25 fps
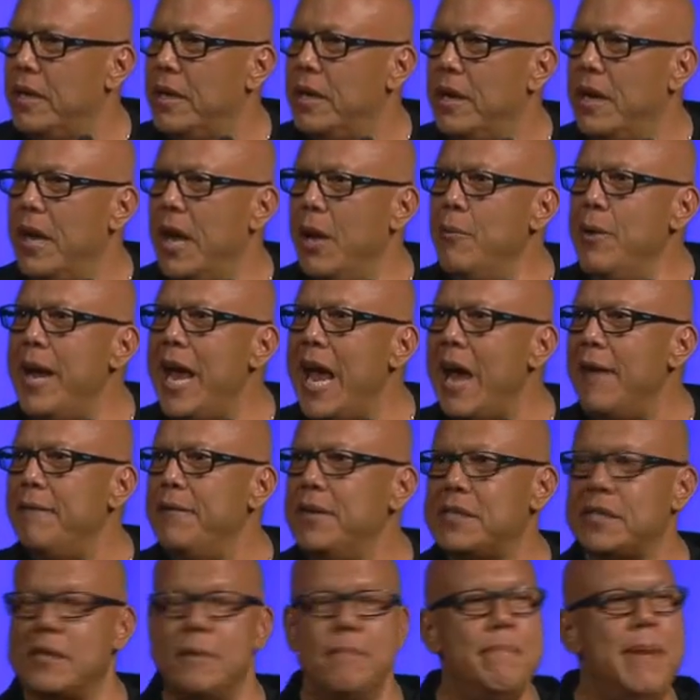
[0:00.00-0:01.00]
And we have
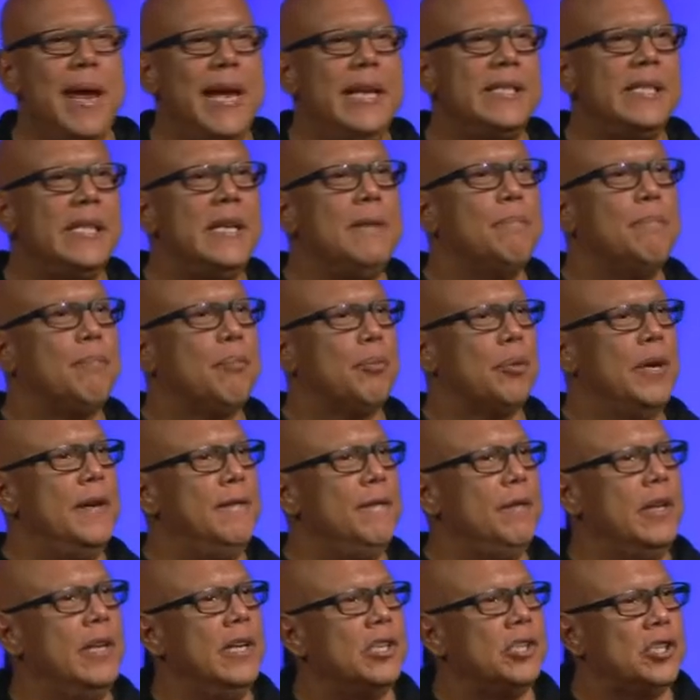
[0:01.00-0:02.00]
this amazing
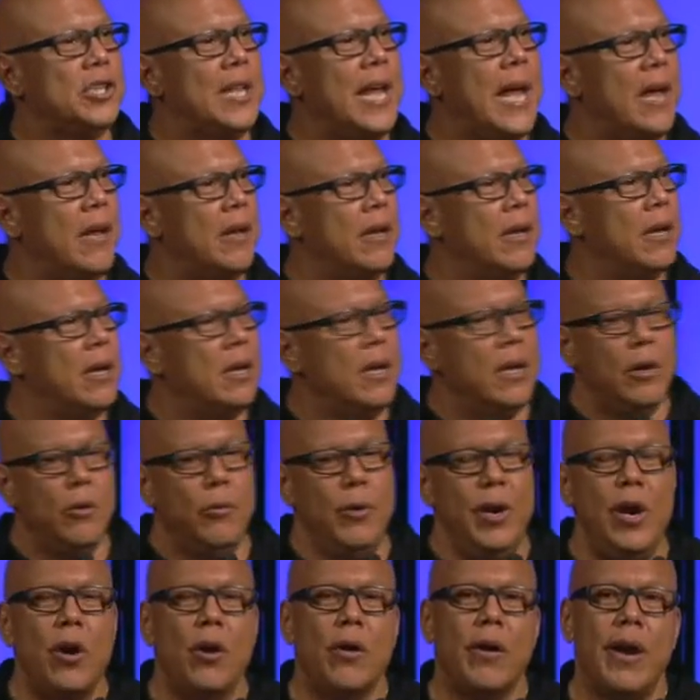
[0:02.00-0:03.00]
privilege that
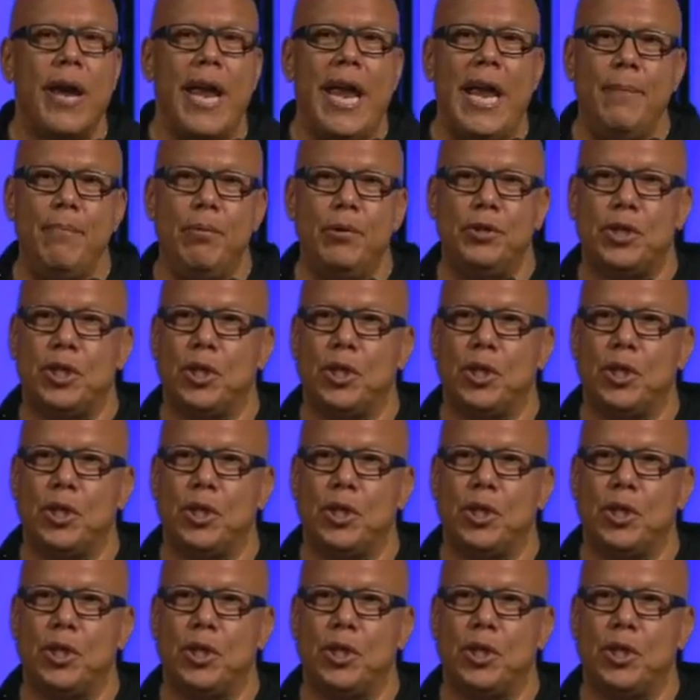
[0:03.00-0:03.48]
we are able to